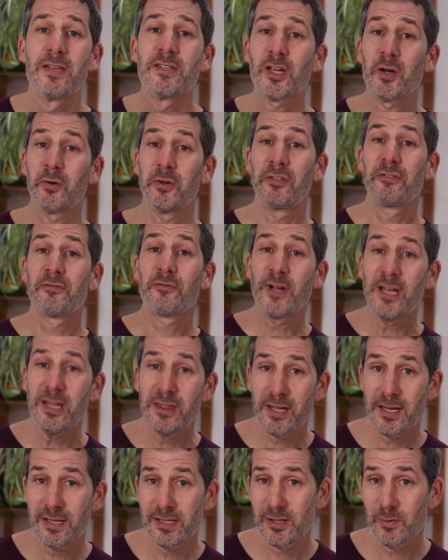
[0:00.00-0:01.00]
So
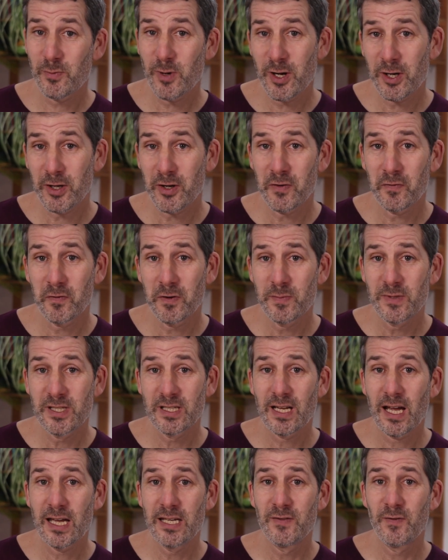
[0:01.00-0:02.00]
three things to work on from
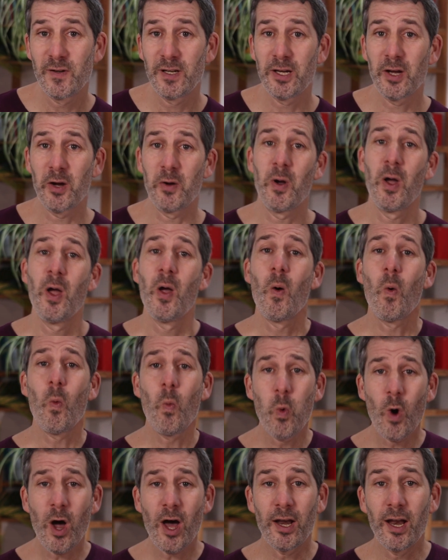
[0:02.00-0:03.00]
today's video.
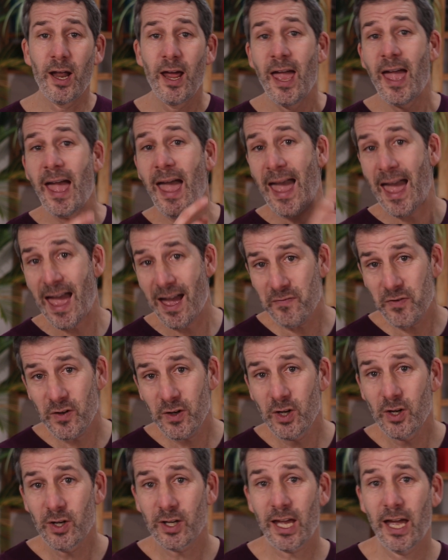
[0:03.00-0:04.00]
One, have
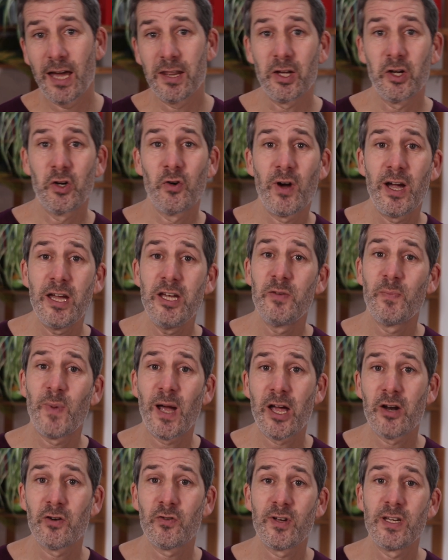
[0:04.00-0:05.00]
a look at the grade
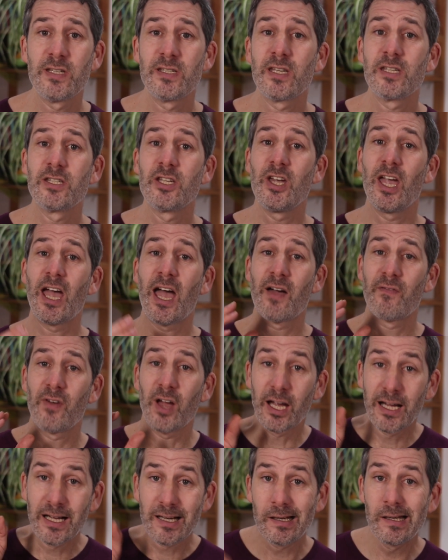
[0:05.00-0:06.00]
boundaries so you have
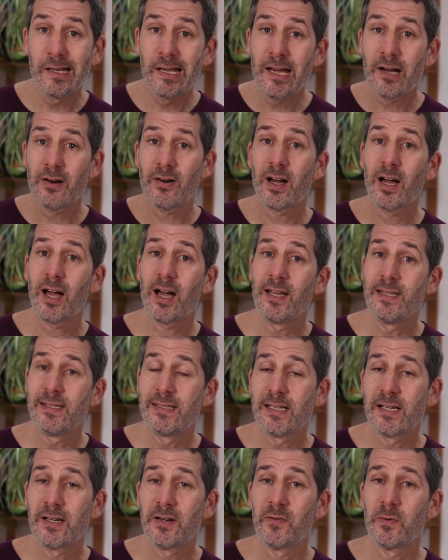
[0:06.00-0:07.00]
a clearer
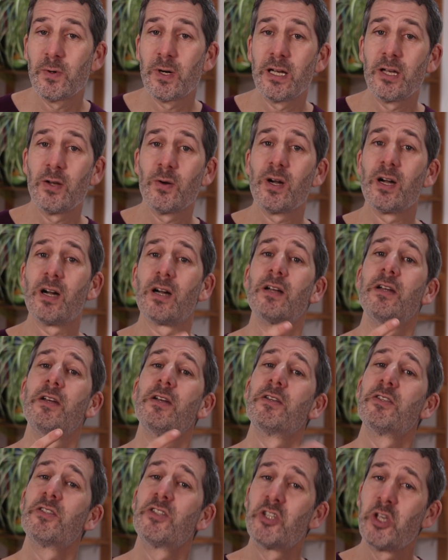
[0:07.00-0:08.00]
idea of where you are.
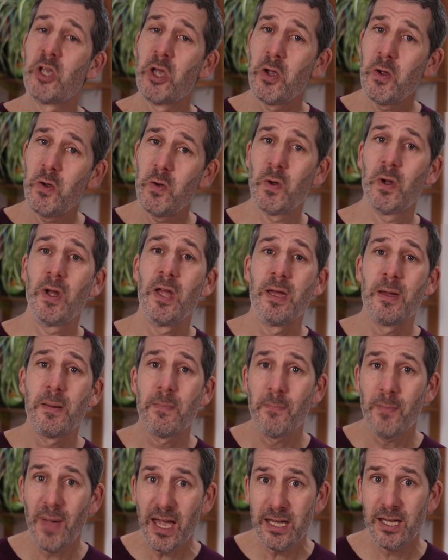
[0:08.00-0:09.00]
Two,
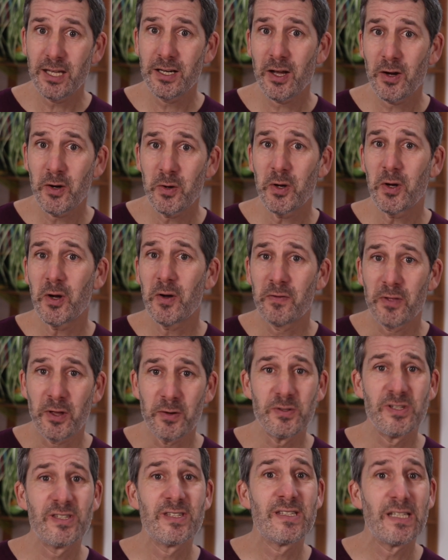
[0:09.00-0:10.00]
make a note of
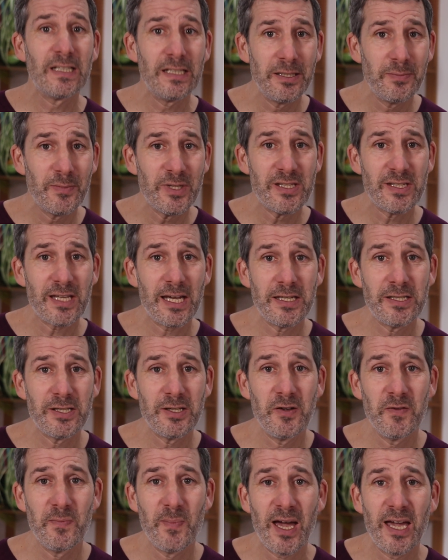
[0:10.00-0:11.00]
those silly mistakes
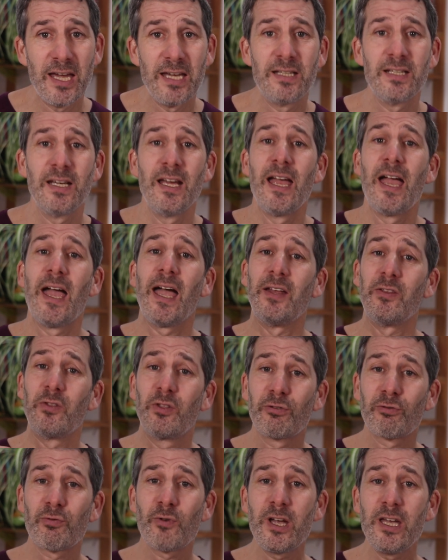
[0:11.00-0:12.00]
that you've made. And
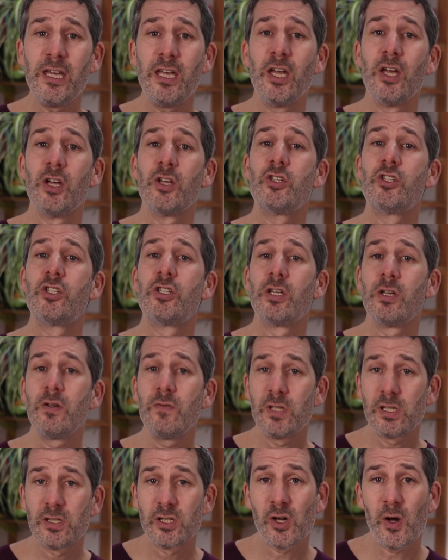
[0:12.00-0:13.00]
three,
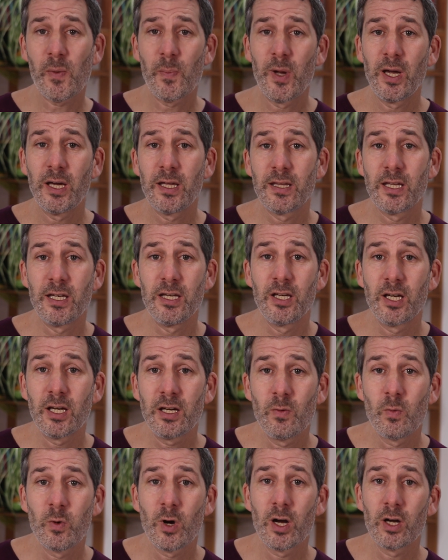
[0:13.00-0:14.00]
choose a topic that you're
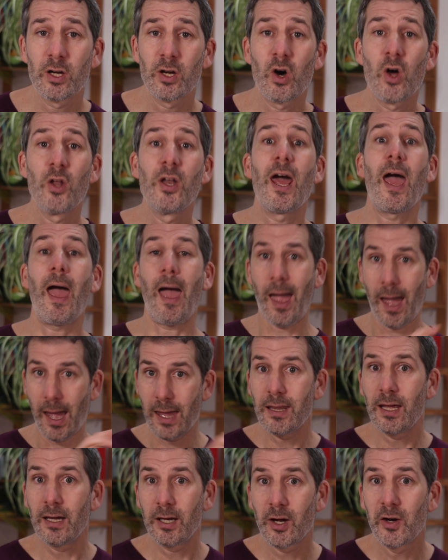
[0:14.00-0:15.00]
gonna work on
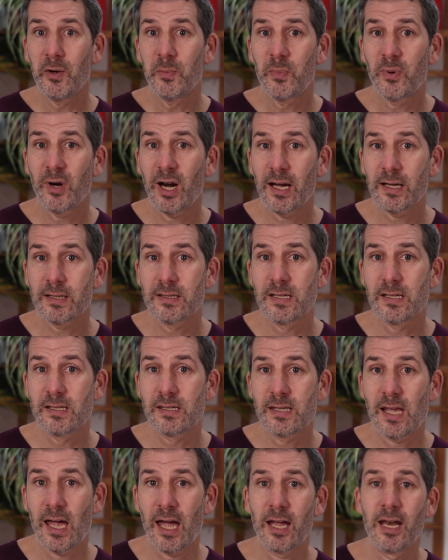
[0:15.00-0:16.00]
and then go and
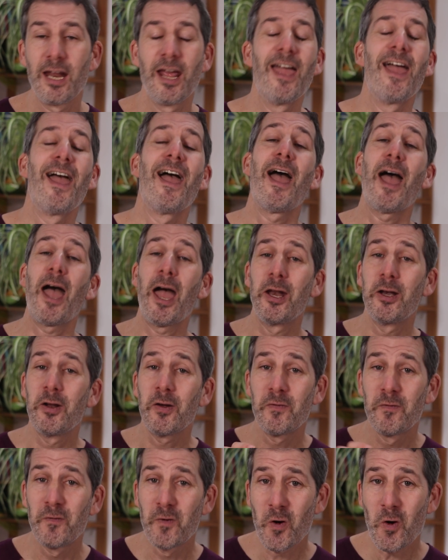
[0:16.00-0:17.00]
practice that.
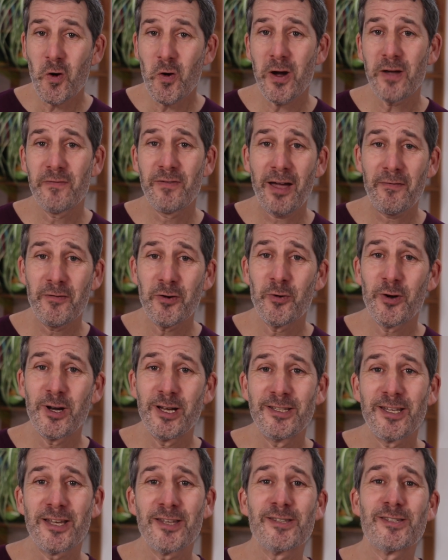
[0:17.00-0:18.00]
And four, if you haven't
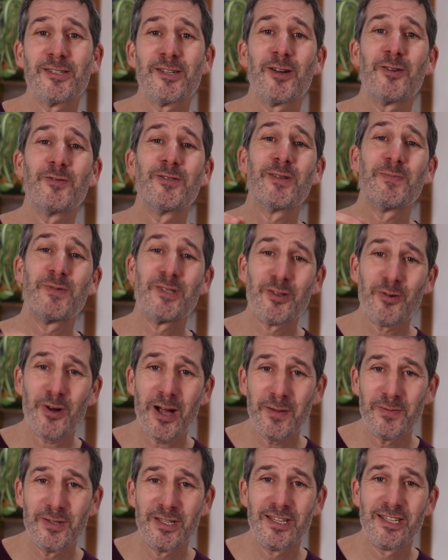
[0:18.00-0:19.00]
already done so,
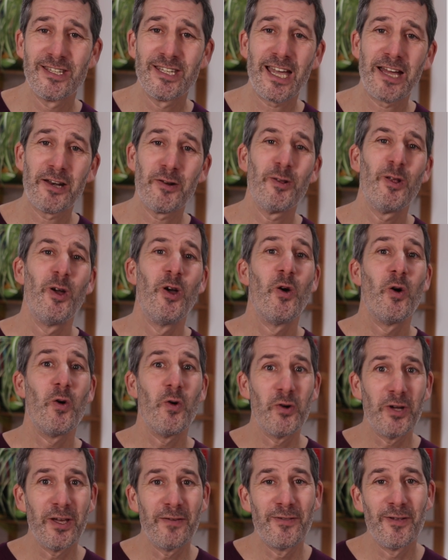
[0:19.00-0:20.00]
subscribe to the channel
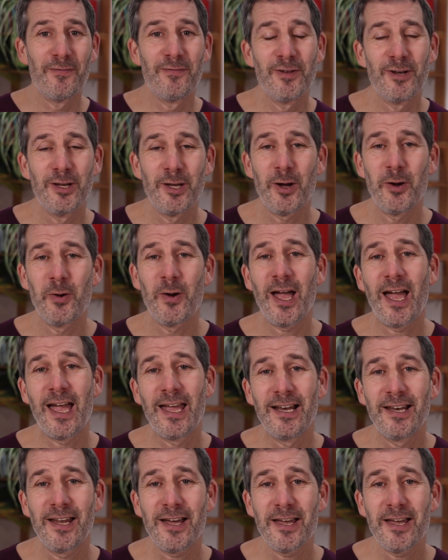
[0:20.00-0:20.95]
or give the video a